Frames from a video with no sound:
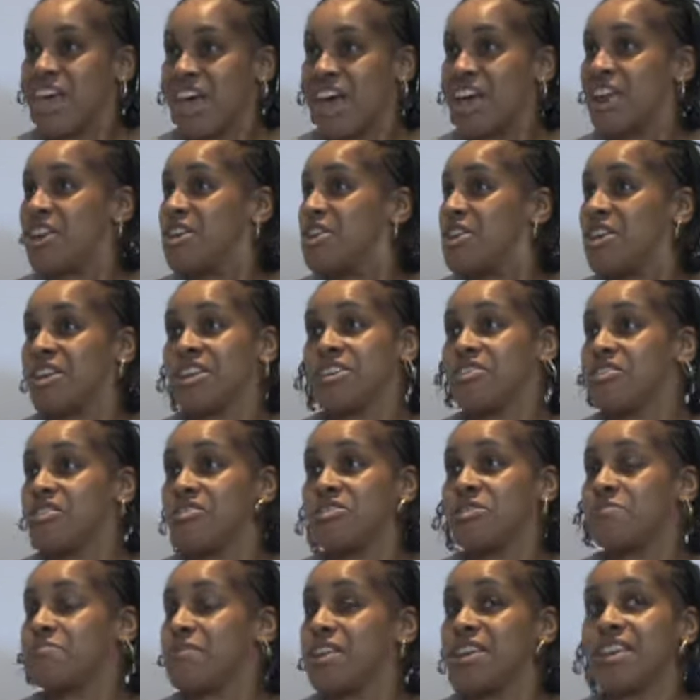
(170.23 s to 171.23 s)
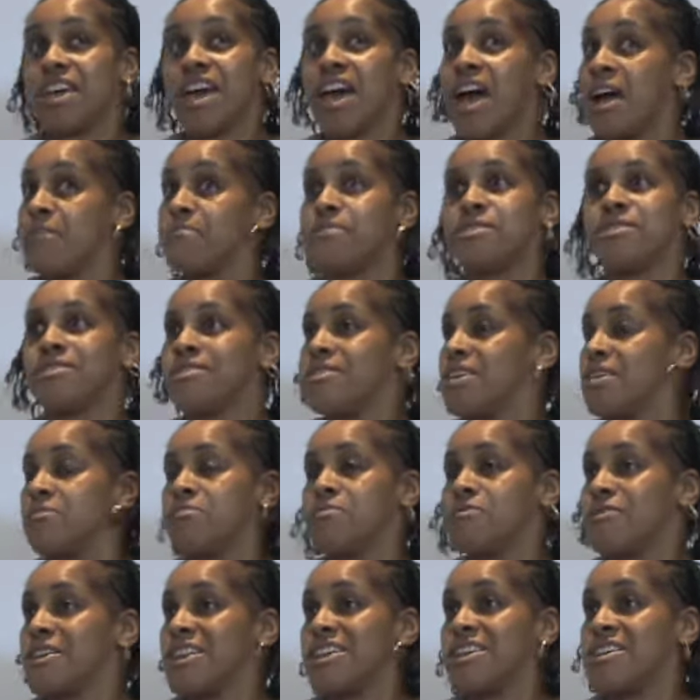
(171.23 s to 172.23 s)
And it's been absolutely
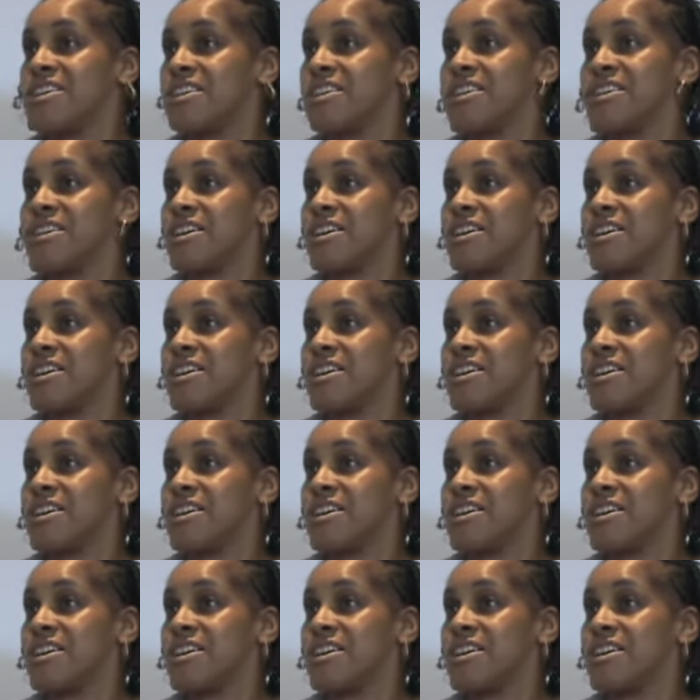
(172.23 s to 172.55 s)
brilliant.